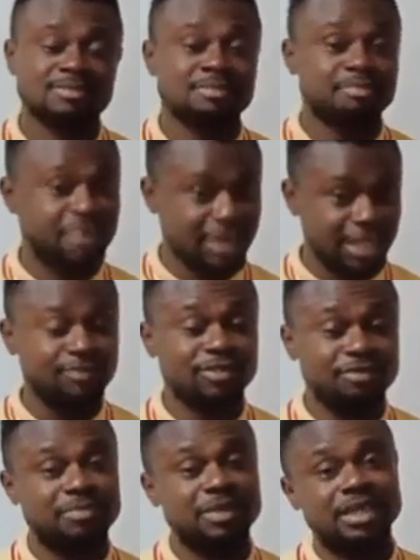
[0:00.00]
Believe you
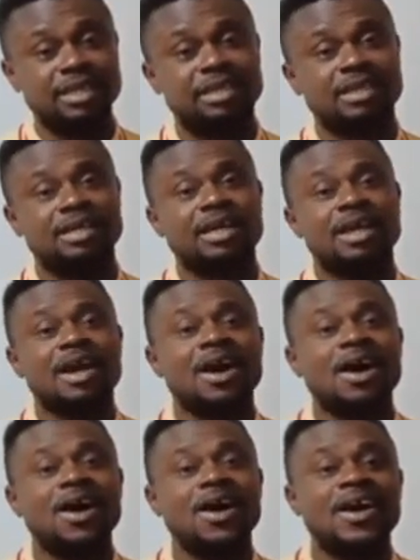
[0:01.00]
me.
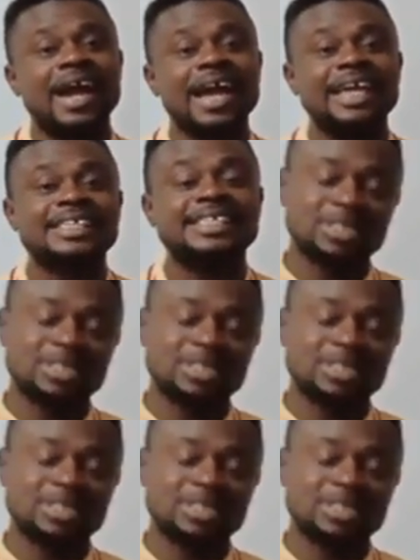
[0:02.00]
Alright,